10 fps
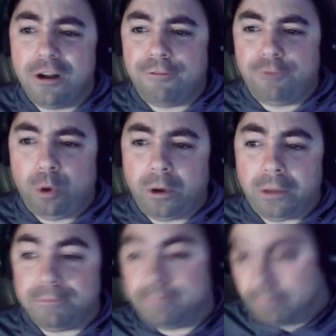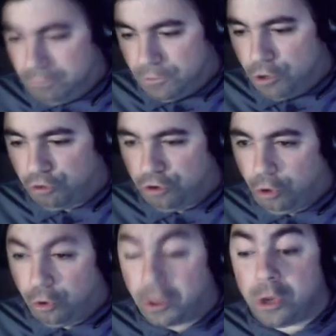Florida, you're
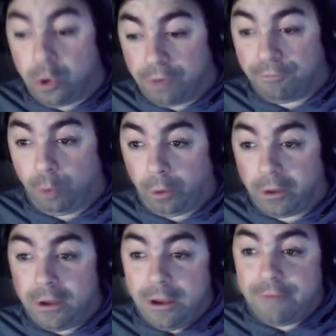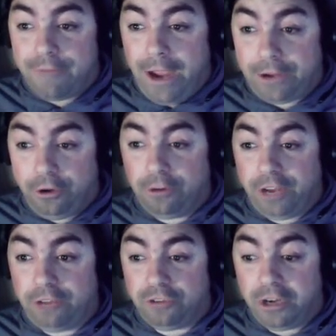still doing good in Florida. In fact, your
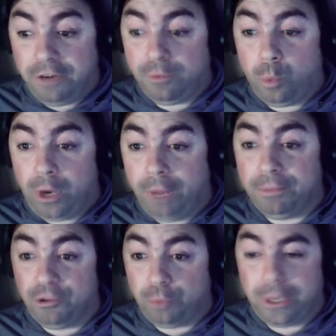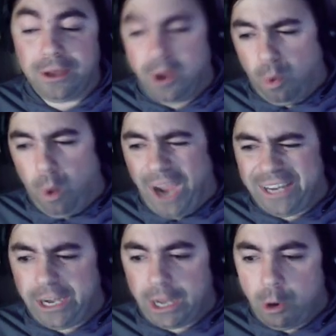testing even went up this week. Why
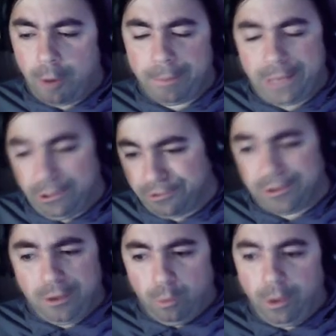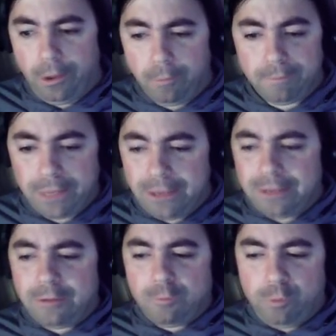did it go up? Because, well,
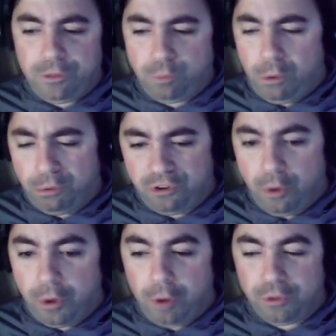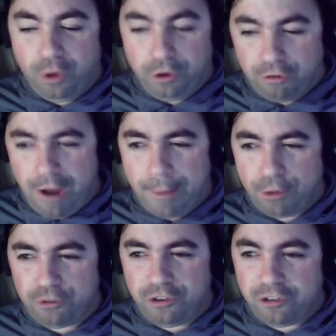with what was going on with all the
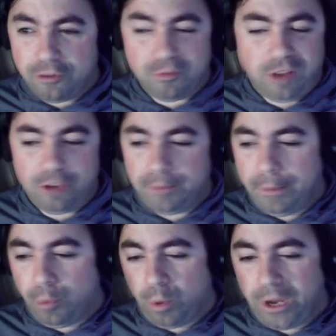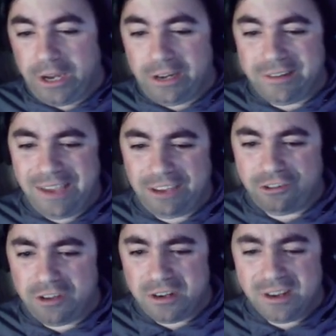tropical systems, less people were getting
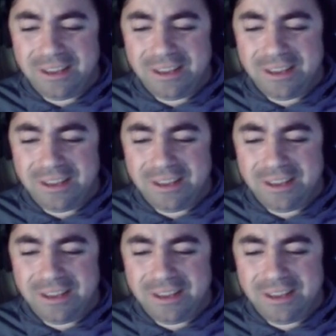tested.